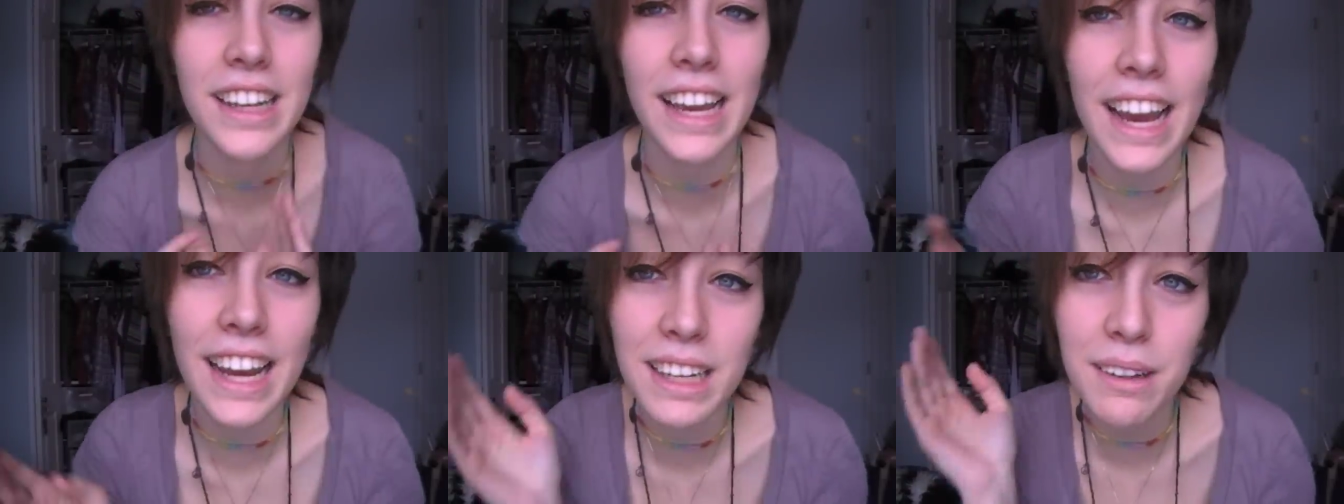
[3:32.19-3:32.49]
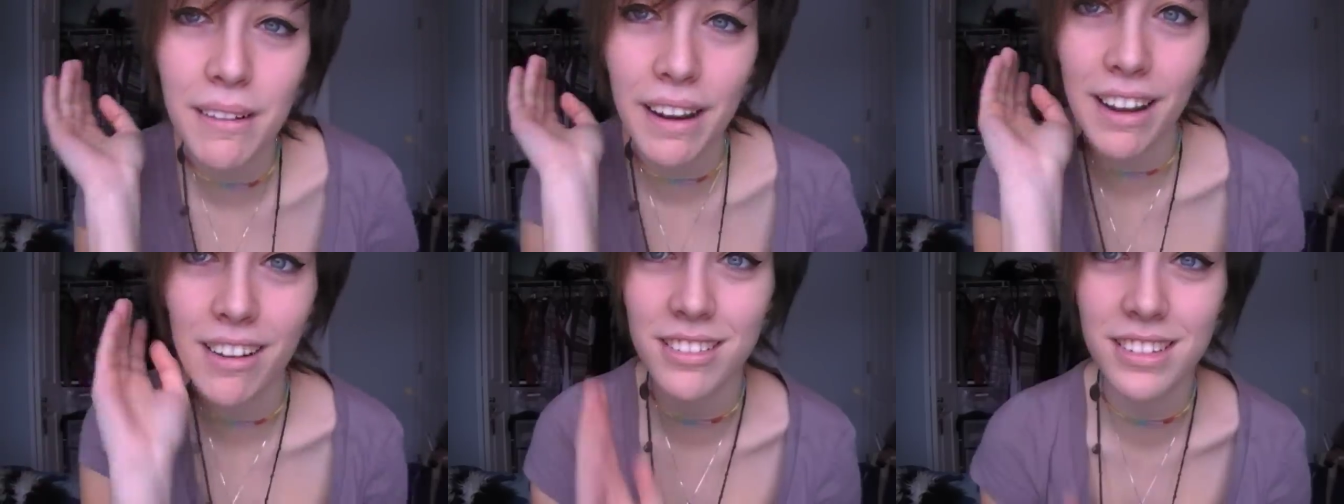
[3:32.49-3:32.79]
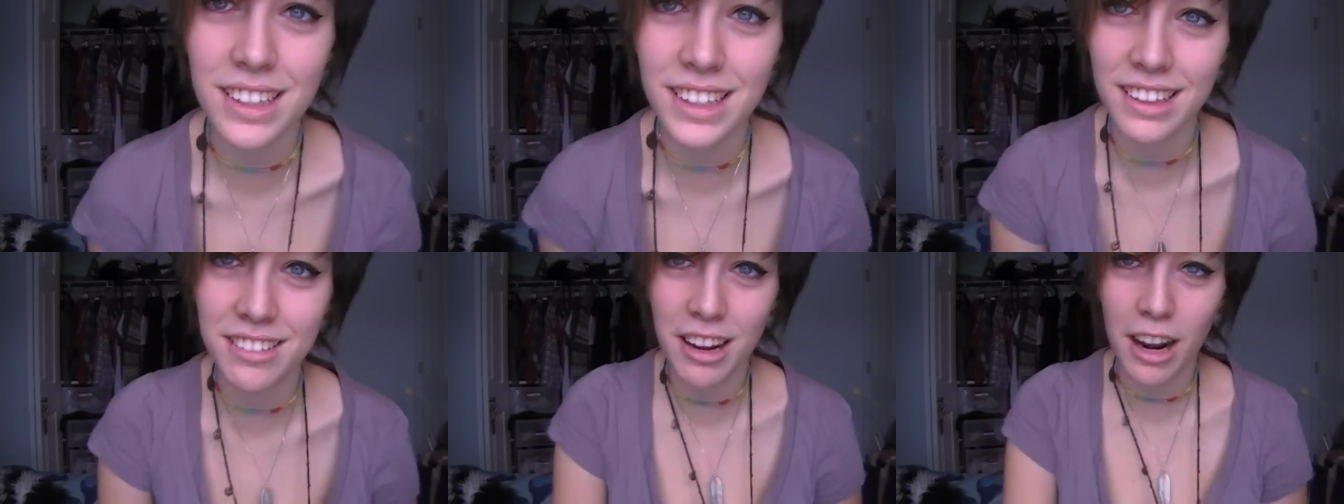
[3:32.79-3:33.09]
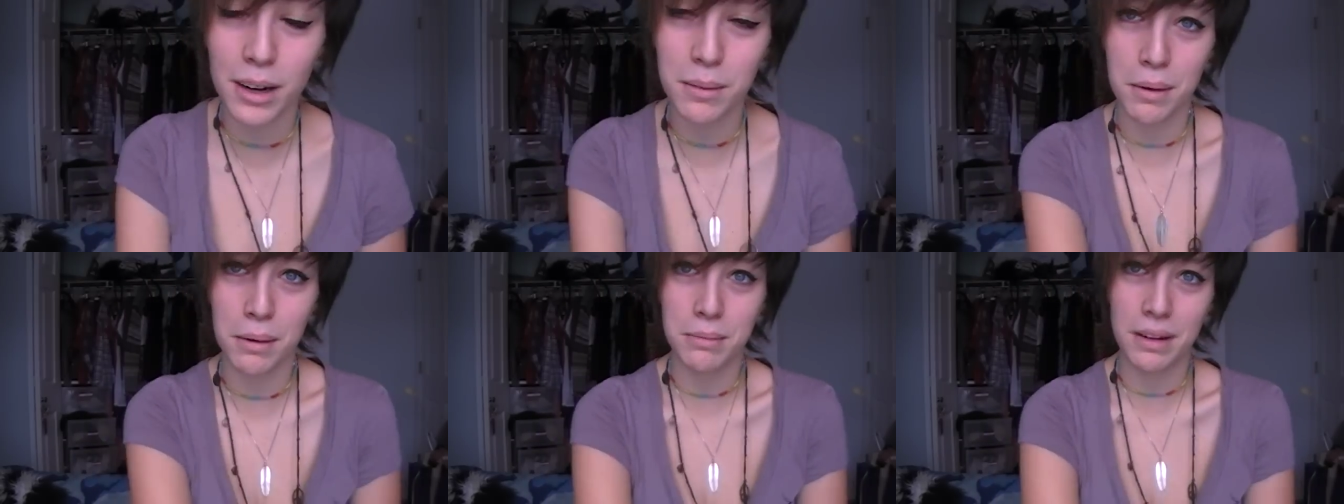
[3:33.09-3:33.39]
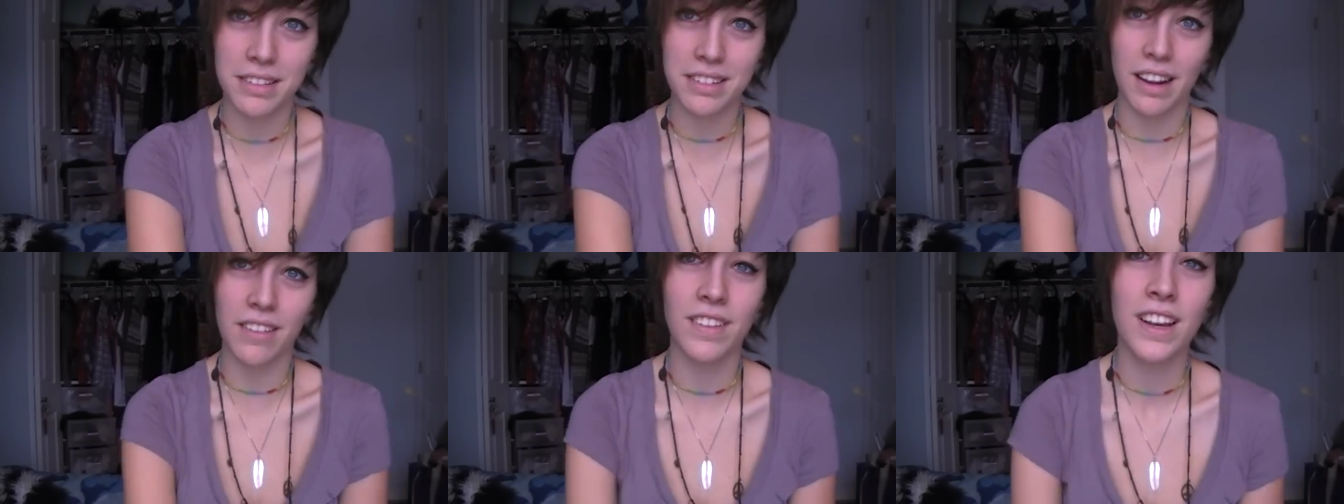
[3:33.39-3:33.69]
Anyway, I was going to talk about
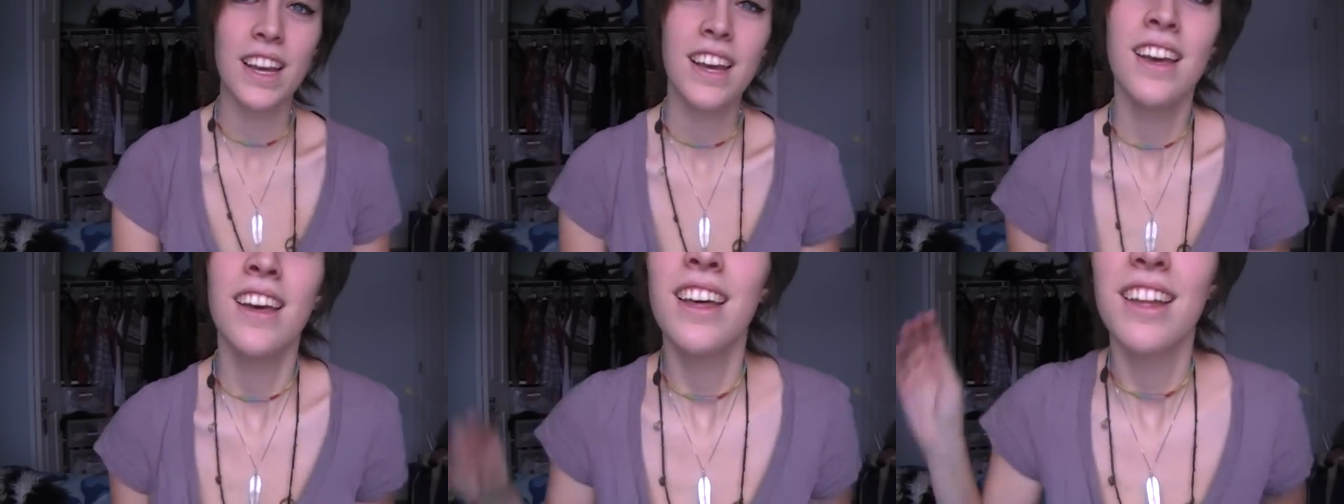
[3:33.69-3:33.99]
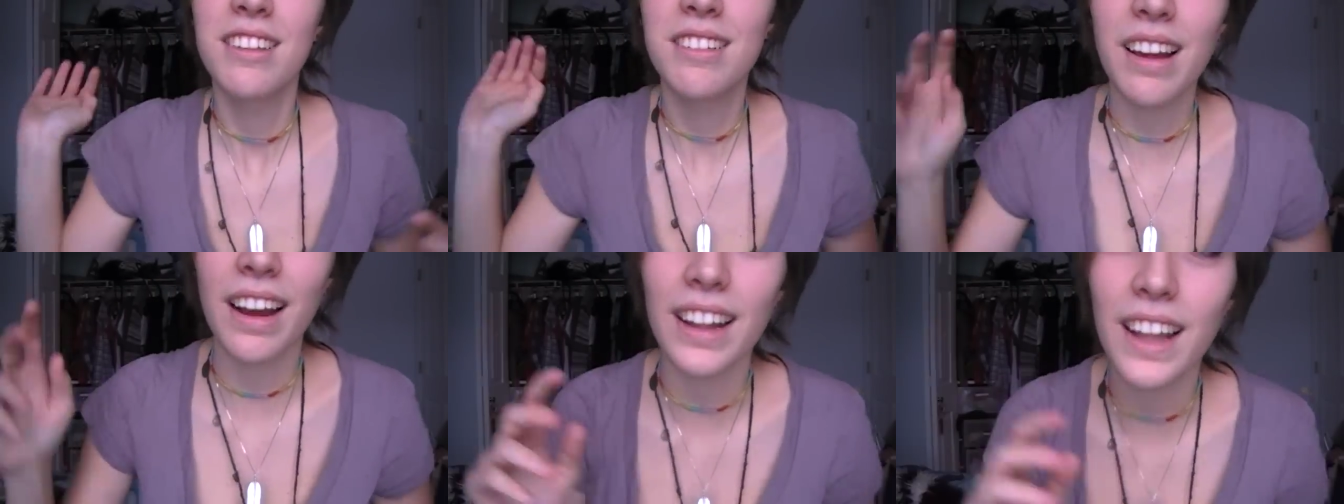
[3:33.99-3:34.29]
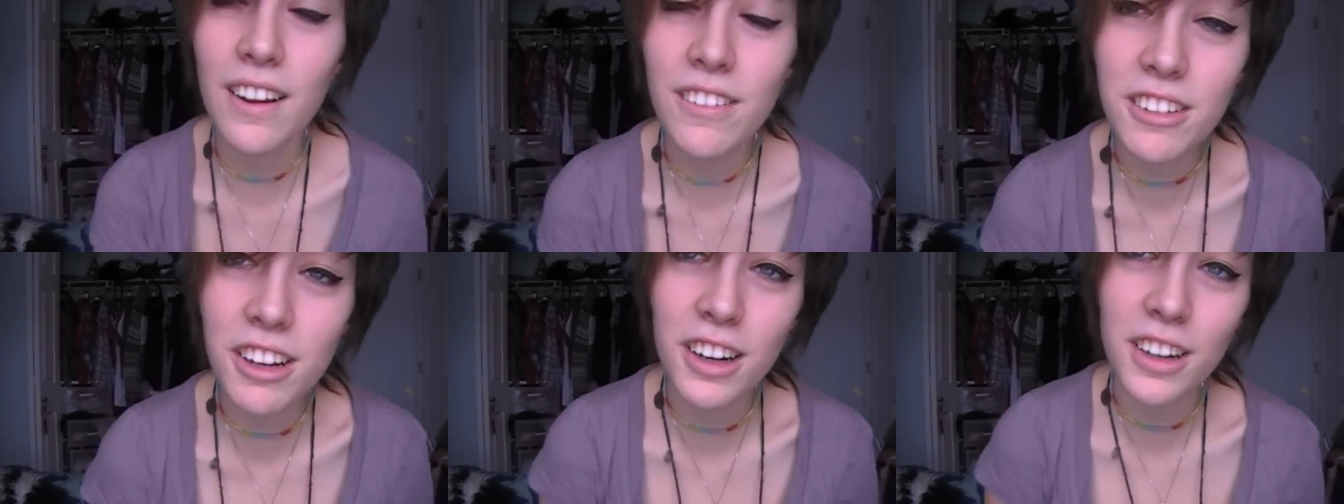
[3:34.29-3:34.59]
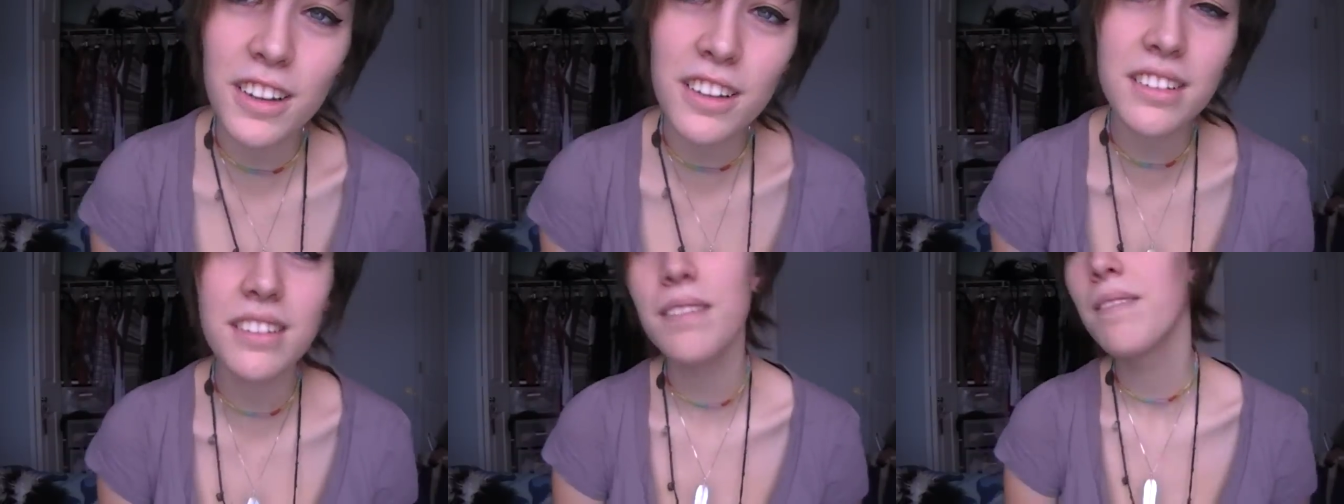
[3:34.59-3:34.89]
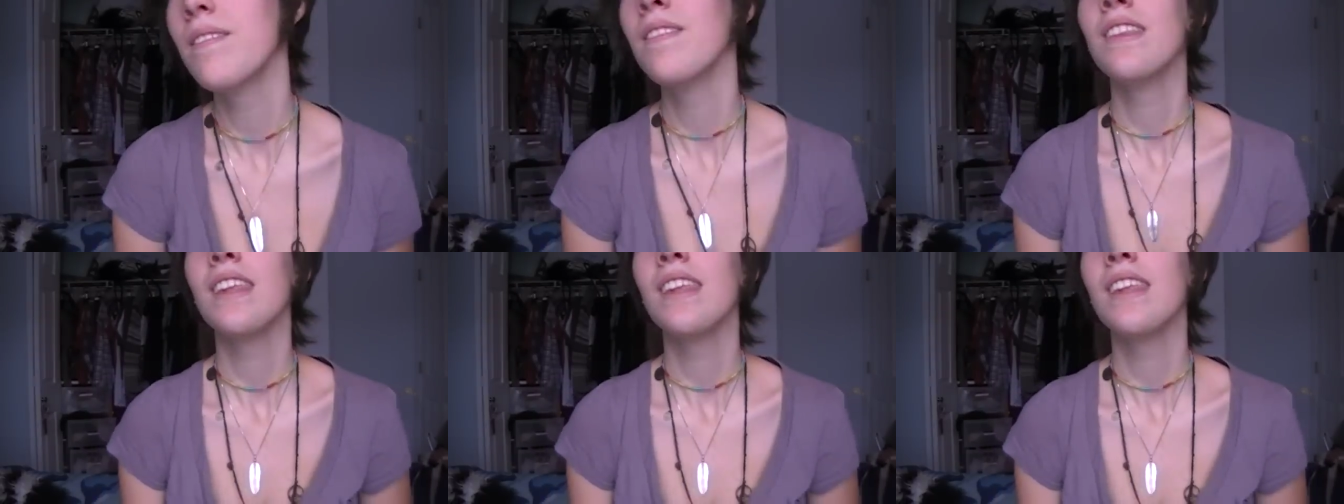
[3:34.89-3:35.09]
myself. So I love turtles.